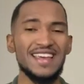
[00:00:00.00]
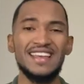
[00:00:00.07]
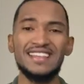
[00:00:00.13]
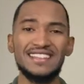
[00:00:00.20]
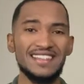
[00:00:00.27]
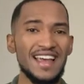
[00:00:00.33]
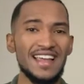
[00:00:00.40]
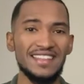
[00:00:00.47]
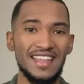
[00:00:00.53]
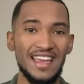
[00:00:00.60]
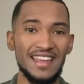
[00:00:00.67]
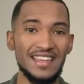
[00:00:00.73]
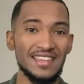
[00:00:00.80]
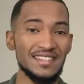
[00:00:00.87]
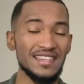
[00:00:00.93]
It's not
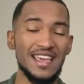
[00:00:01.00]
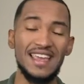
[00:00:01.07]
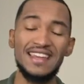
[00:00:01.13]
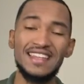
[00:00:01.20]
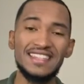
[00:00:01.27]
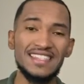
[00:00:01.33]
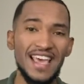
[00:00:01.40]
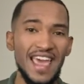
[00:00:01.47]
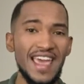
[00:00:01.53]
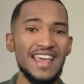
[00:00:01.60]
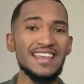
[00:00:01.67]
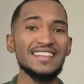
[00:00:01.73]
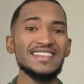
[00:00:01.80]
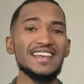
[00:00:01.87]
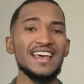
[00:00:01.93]
that easy, and it
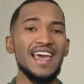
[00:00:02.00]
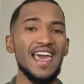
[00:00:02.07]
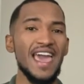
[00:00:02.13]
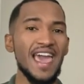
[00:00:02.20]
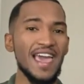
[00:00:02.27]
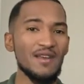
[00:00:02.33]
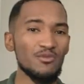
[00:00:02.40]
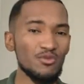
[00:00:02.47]
takes a